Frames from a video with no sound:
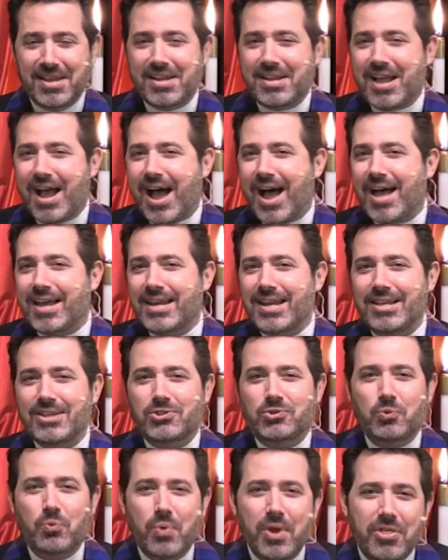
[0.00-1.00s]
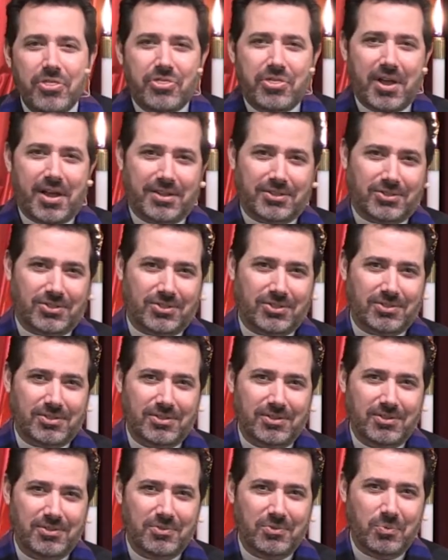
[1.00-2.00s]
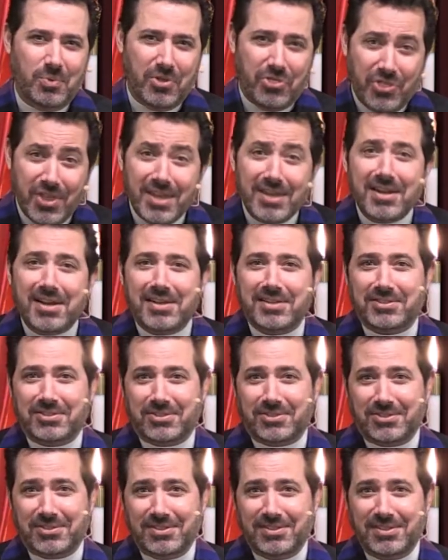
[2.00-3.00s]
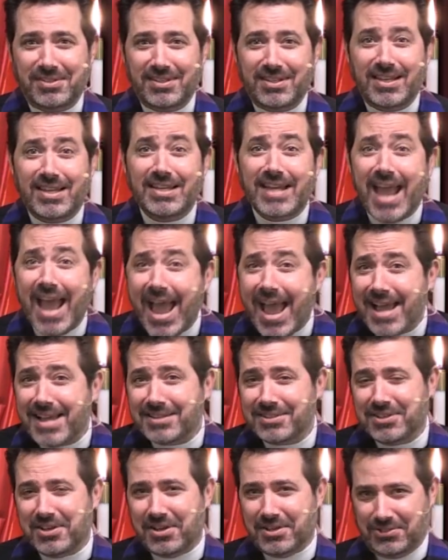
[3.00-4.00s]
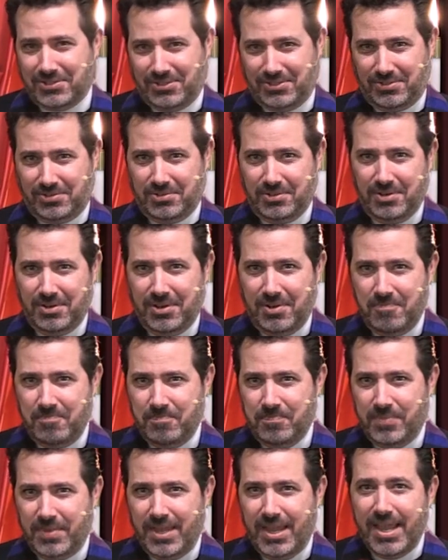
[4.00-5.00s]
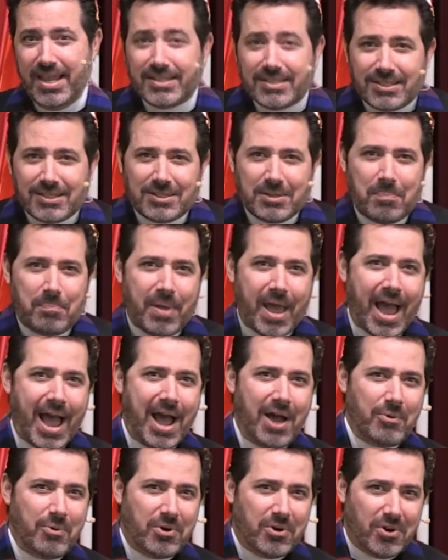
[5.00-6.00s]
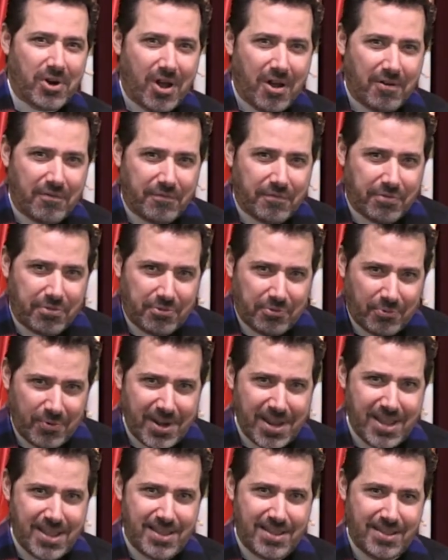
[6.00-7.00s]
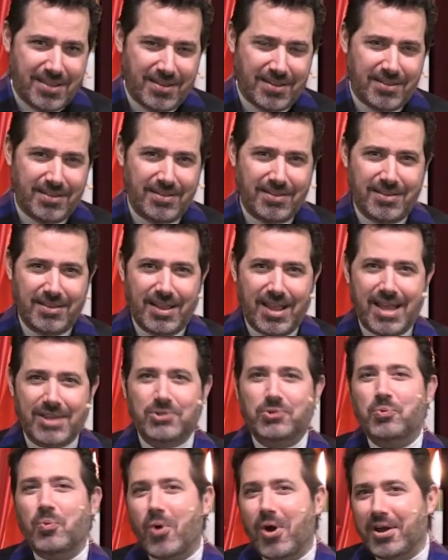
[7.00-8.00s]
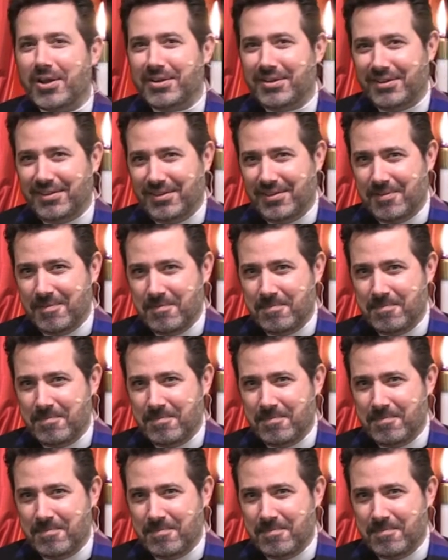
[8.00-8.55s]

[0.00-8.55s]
God is with us, within us, and as us. It's the power of three as one.